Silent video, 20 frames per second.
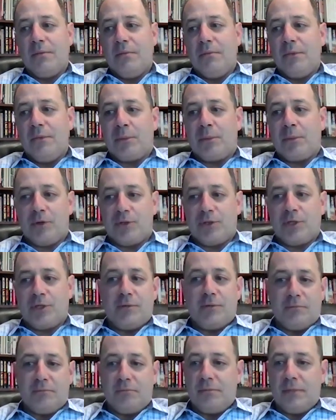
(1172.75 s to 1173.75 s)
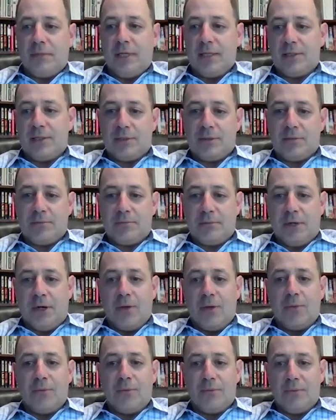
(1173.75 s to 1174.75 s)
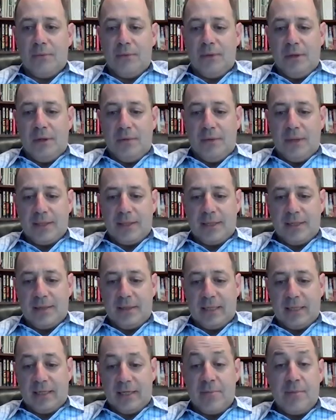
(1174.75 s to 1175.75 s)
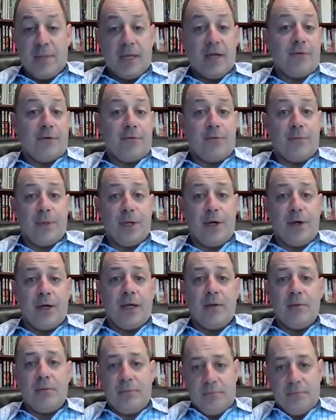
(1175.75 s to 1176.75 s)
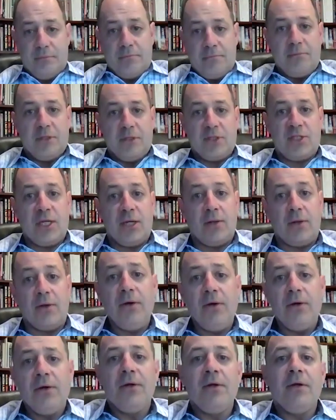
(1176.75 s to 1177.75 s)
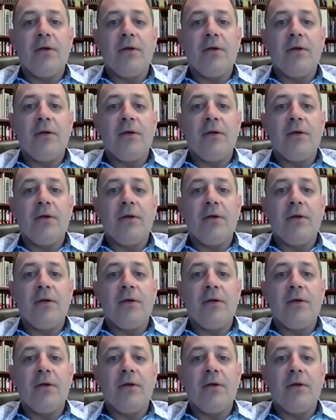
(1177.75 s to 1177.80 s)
the person that's on, that can benefit from the earnout, the seller,